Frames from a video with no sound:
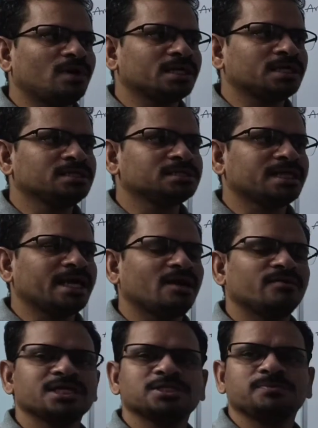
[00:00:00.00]
is
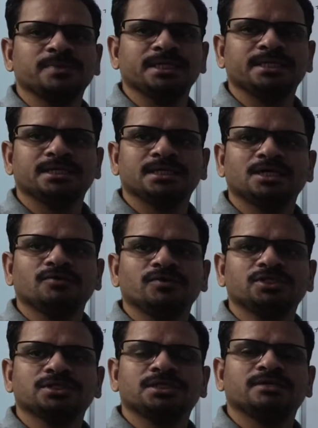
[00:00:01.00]
average speed,
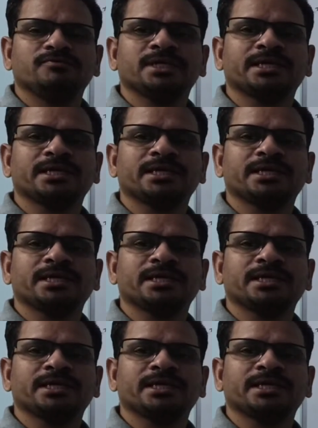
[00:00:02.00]
we